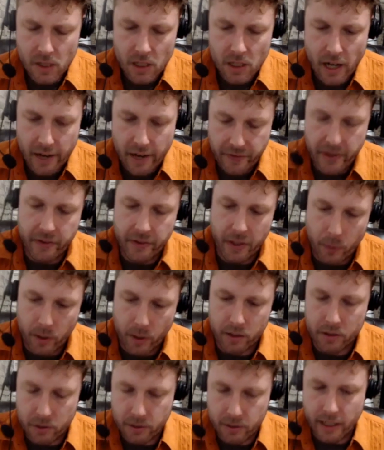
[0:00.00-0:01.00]
And then they
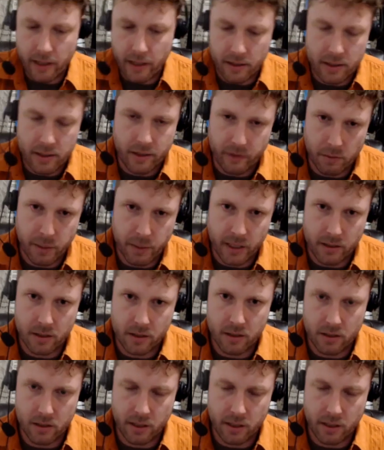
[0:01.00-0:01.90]
want to do that at several places.